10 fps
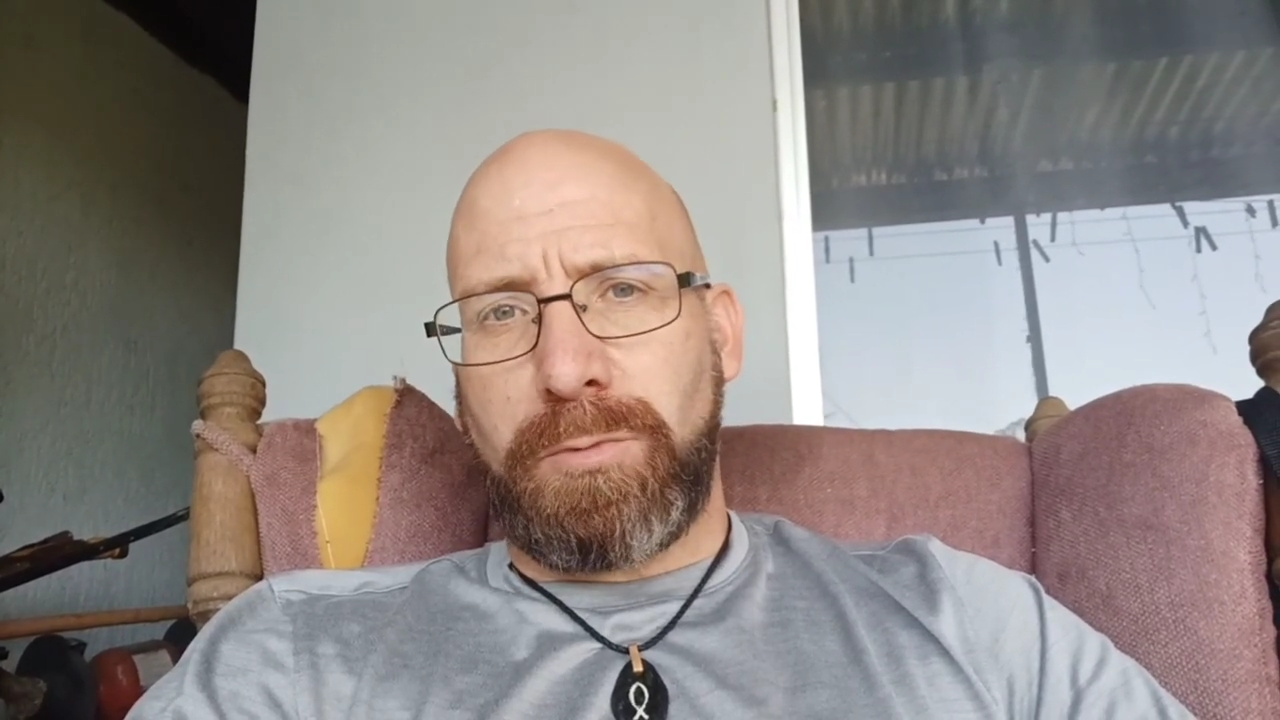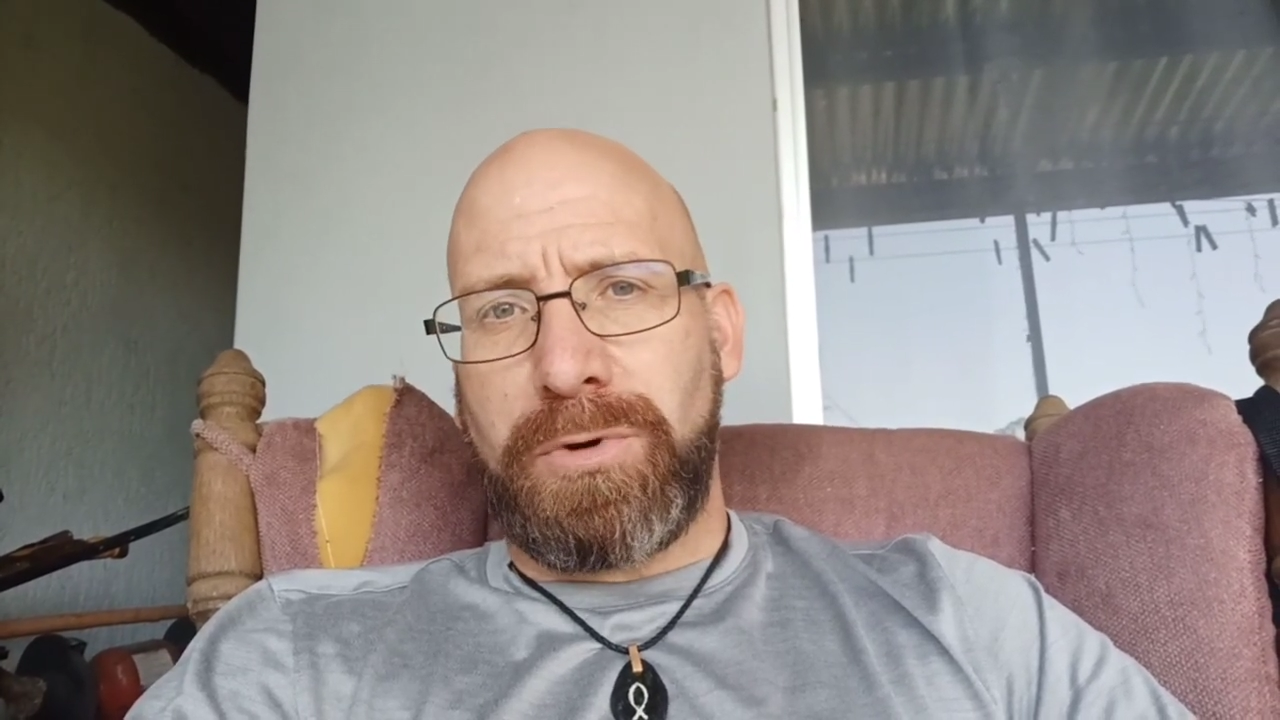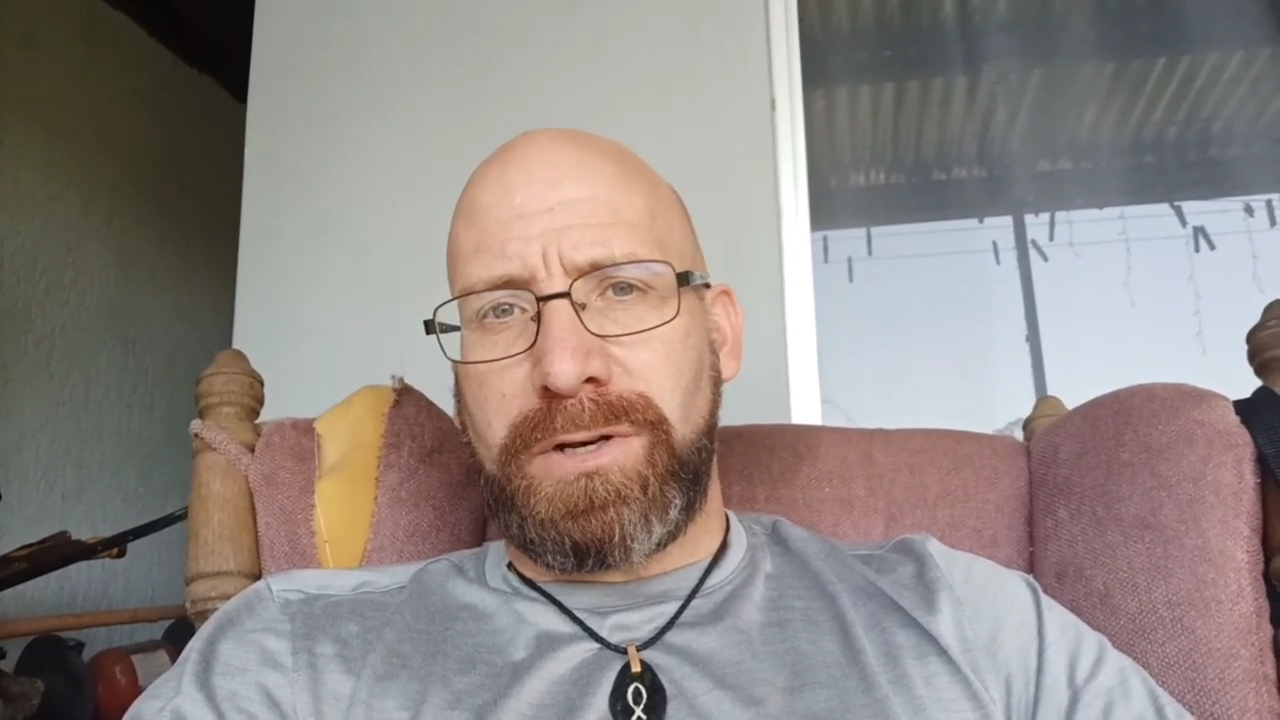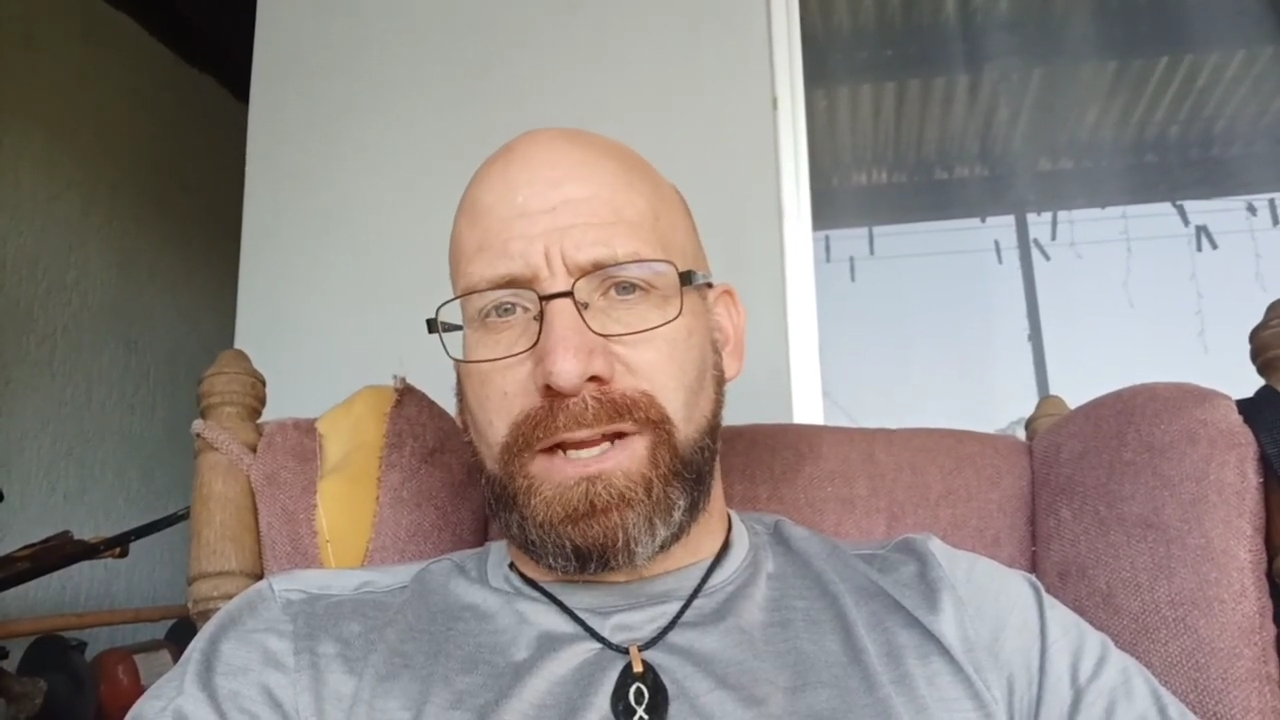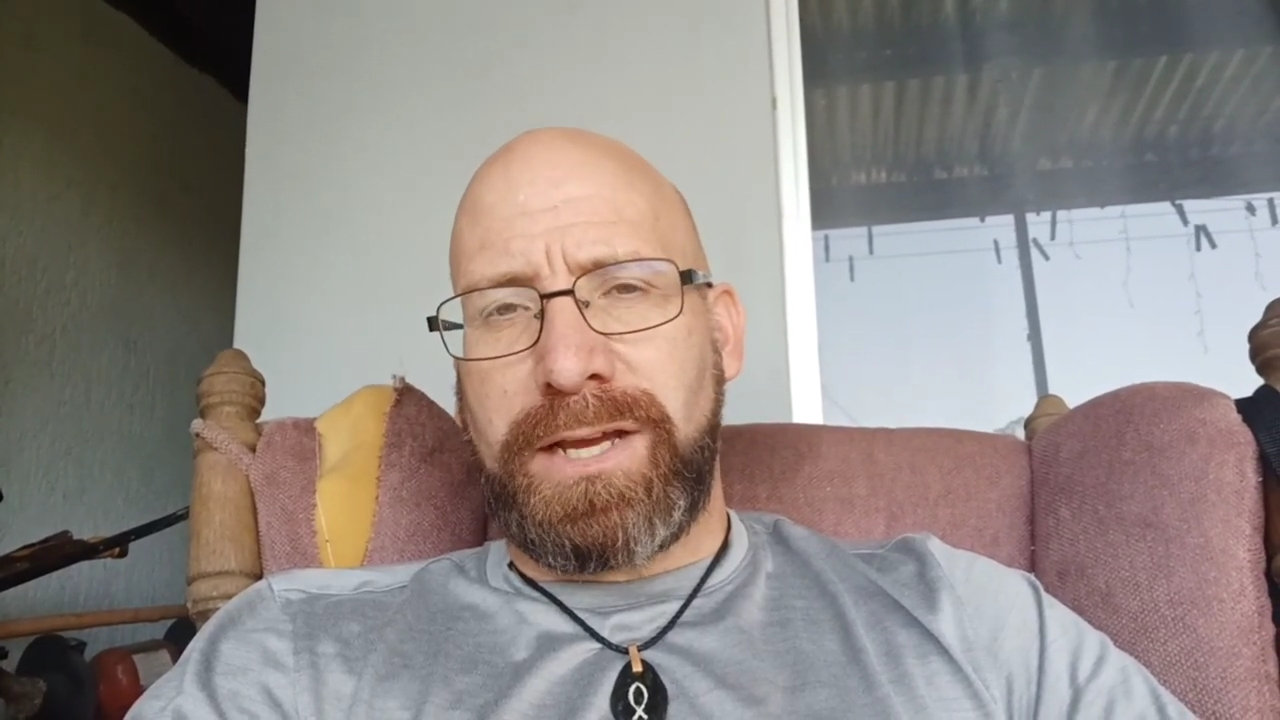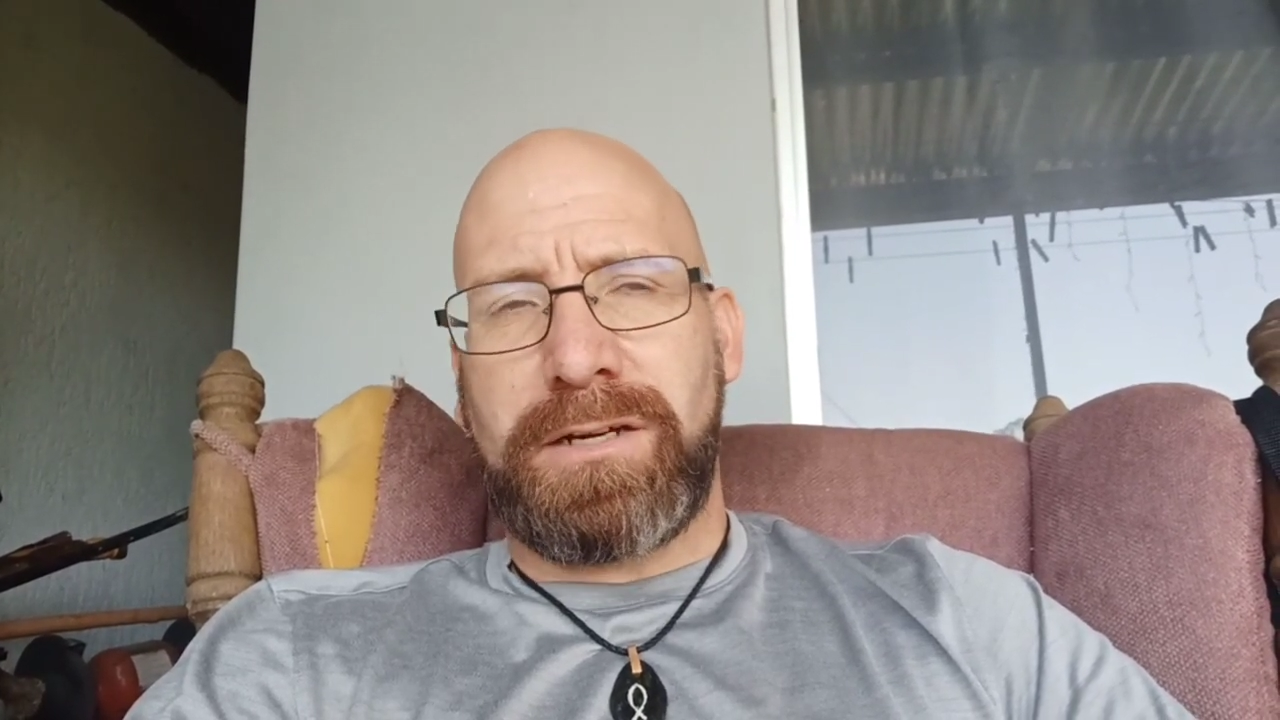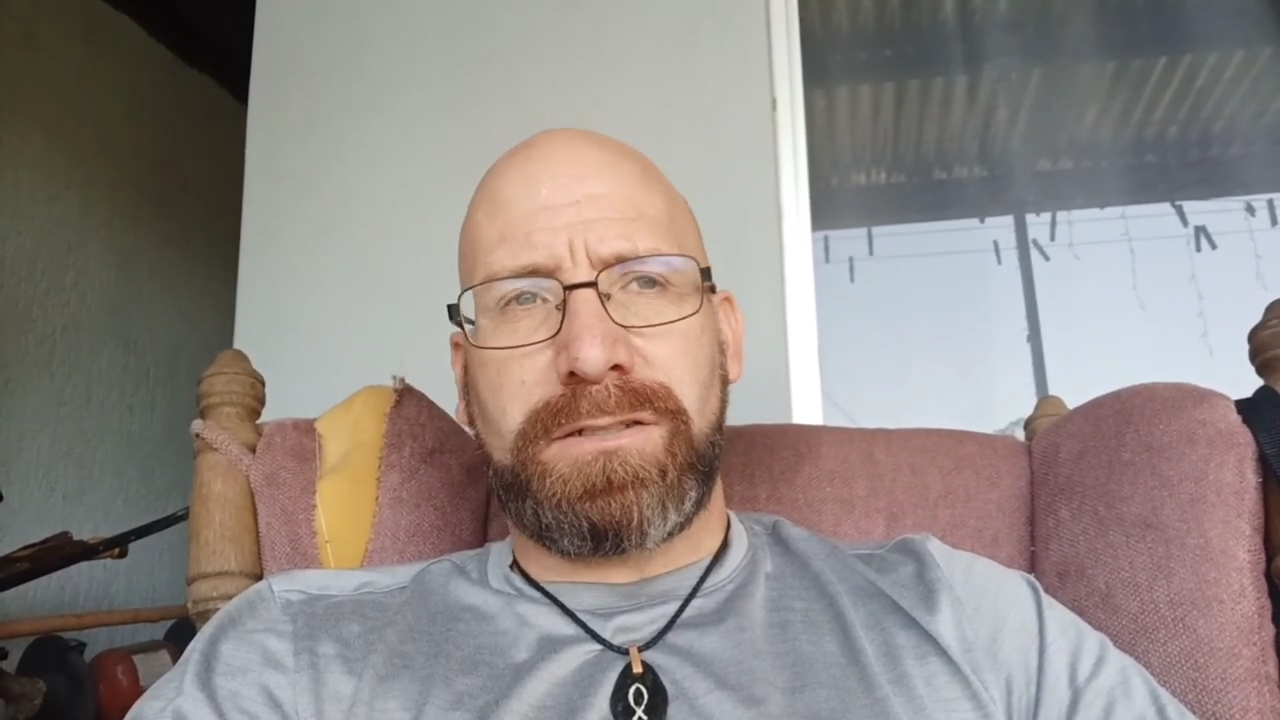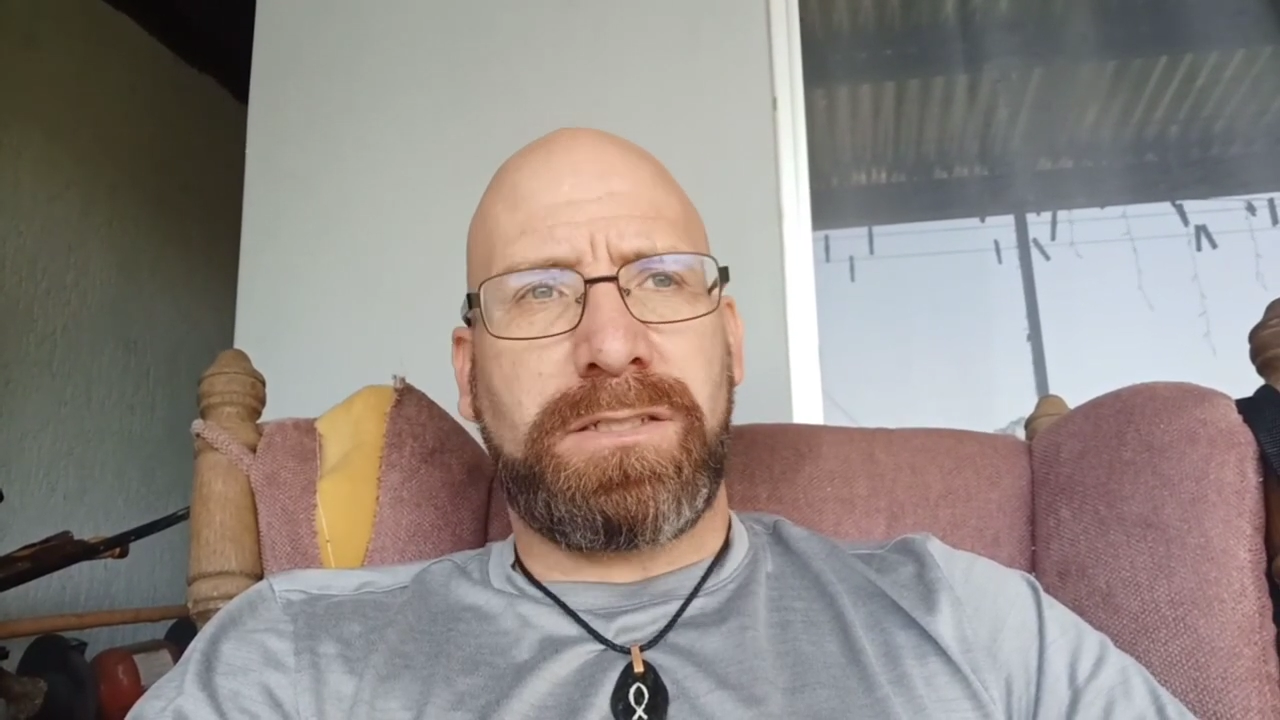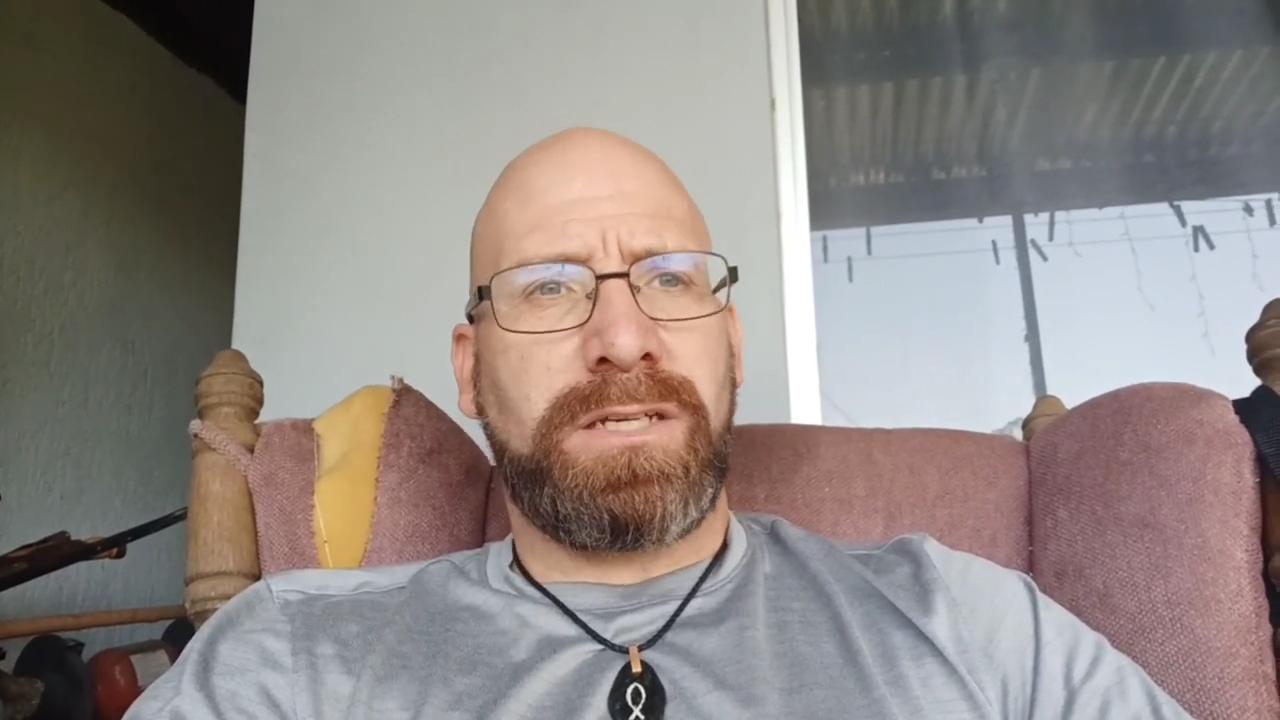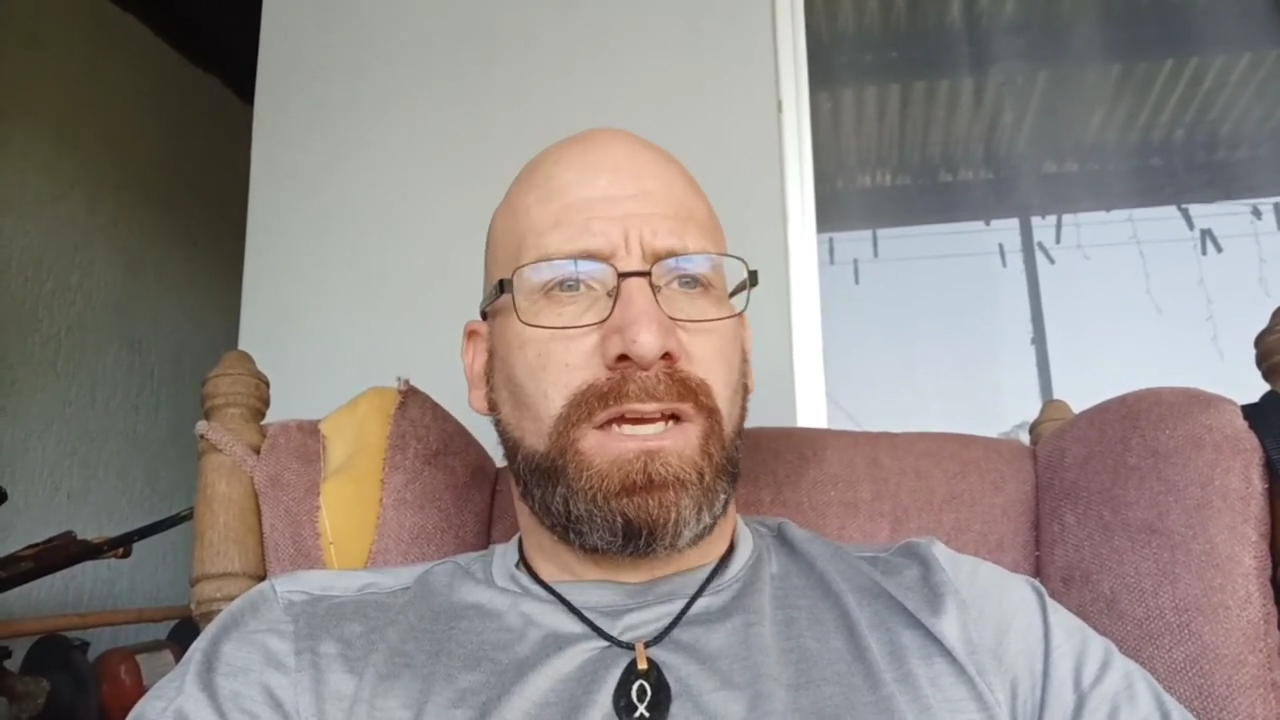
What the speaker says: putting out.